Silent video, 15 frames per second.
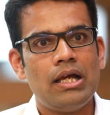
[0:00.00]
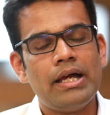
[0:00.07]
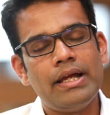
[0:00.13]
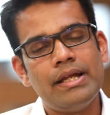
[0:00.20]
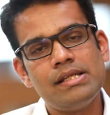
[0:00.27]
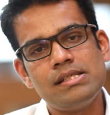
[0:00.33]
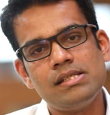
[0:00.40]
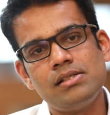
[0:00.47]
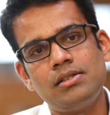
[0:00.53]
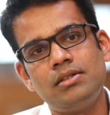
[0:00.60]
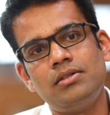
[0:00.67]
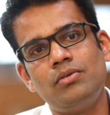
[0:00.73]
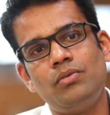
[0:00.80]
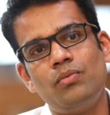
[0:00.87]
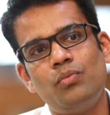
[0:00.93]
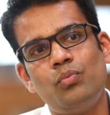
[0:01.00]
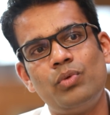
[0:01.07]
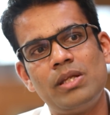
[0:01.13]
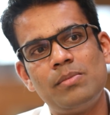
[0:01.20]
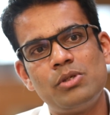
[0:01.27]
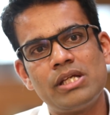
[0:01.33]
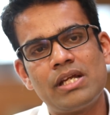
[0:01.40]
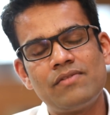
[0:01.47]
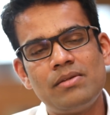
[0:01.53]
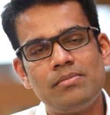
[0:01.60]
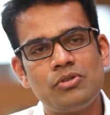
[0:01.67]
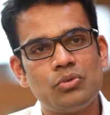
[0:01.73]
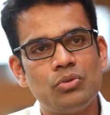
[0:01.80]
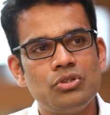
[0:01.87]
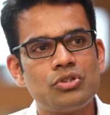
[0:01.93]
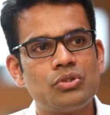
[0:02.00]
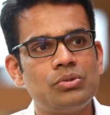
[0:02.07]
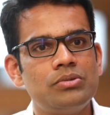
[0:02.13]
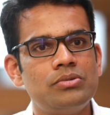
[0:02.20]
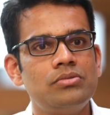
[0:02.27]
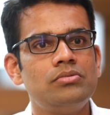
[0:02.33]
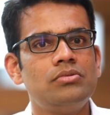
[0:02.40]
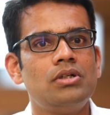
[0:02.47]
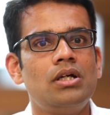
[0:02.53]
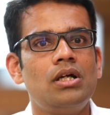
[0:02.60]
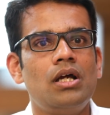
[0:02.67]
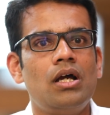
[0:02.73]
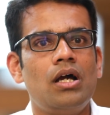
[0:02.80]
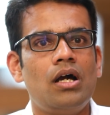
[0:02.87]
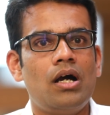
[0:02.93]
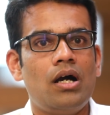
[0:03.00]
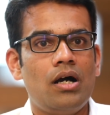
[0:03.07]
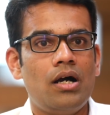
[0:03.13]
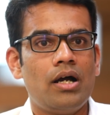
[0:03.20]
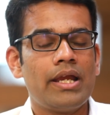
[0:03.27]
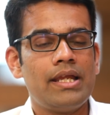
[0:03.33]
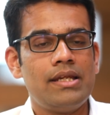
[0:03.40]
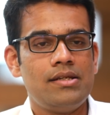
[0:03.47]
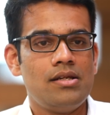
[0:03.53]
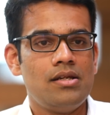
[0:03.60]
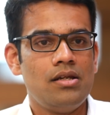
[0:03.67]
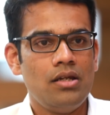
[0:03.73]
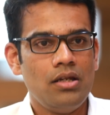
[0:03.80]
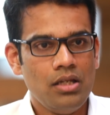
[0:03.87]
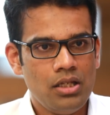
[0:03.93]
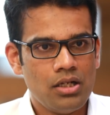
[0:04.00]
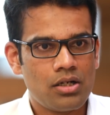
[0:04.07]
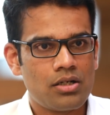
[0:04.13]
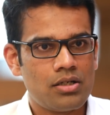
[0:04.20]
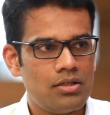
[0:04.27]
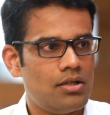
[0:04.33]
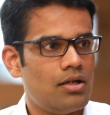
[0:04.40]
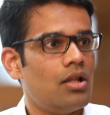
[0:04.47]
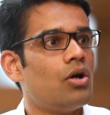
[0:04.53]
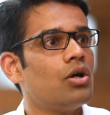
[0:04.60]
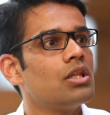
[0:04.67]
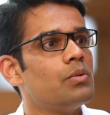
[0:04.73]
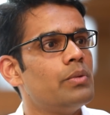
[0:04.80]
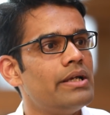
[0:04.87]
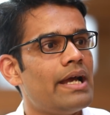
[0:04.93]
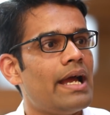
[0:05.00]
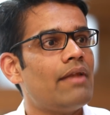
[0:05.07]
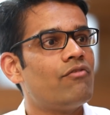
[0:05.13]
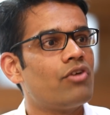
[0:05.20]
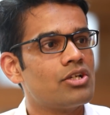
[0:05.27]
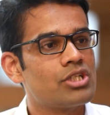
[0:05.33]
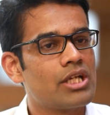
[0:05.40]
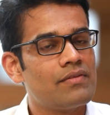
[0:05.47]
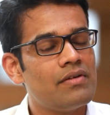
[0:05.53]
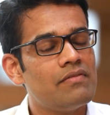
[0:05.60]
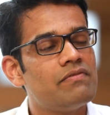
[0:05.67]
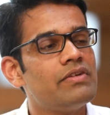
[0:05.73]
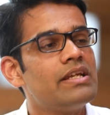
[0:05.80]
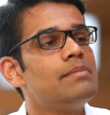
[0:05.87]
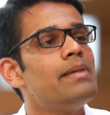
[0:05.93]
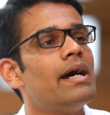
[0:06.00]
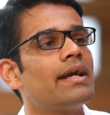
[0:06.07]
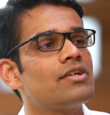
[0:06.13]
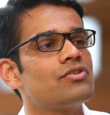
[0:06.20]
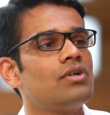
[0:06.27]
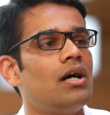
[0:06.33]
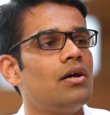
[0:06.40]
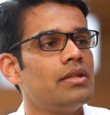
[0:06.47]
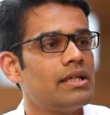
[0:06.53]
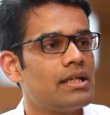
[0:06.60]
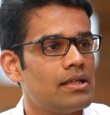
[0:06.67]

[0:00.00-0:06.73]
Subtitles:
and we're able to give them tools to, again, learn along the way, and for us to give them feedback as to how they